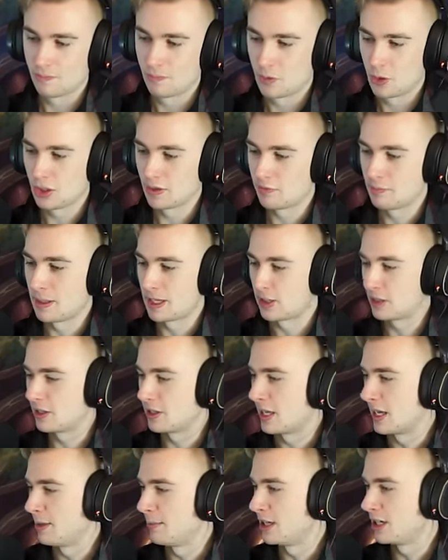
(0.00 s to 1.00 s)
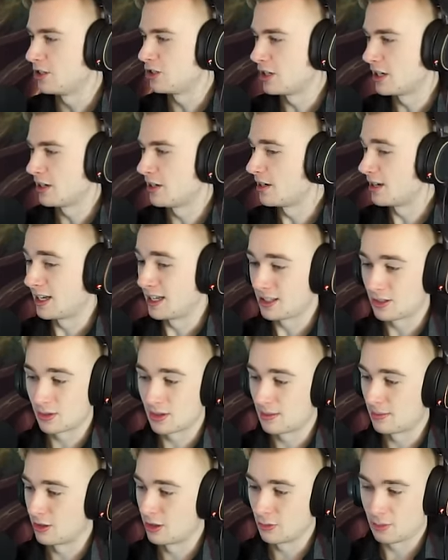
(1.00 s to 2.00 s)
You have better gaming chair? That's what
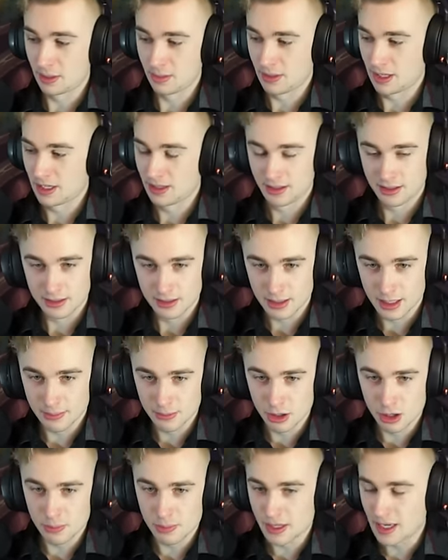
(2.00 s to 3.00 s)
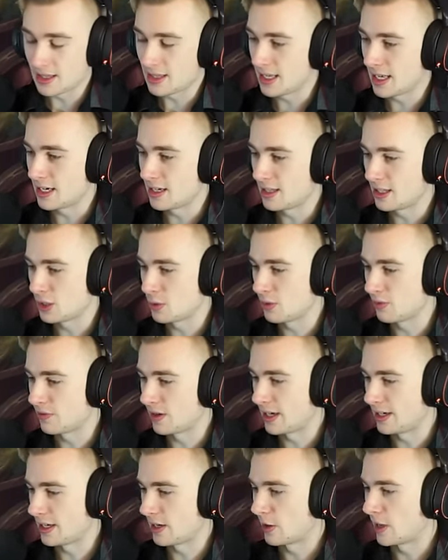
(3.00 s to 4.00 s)
I'm hoping, man. I'm hoping at the end of this we
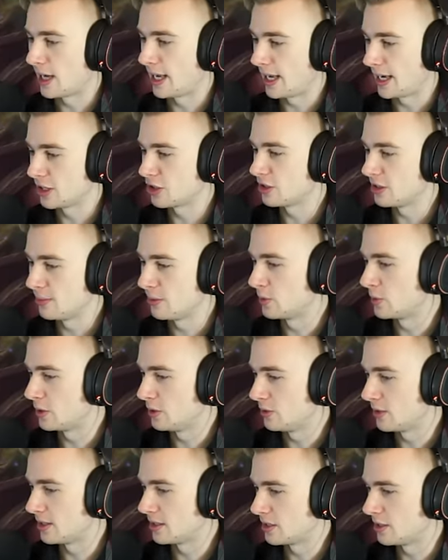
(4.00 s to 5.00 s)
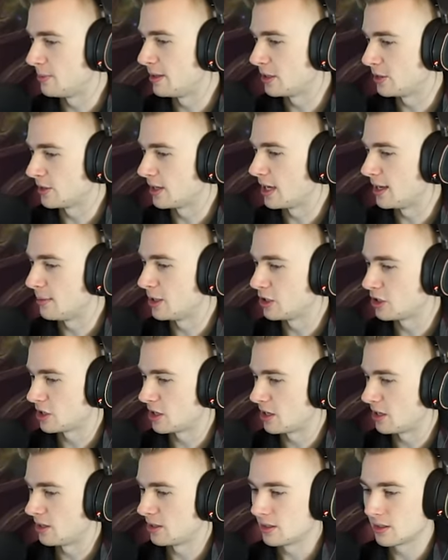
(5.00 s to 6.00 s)
find out I actually am the one who has the better gaming
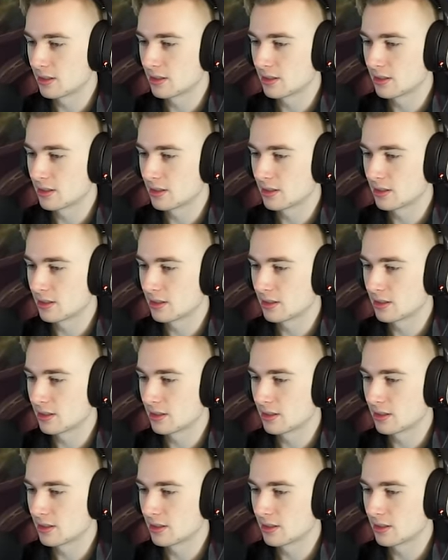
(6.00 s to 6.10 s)
chair.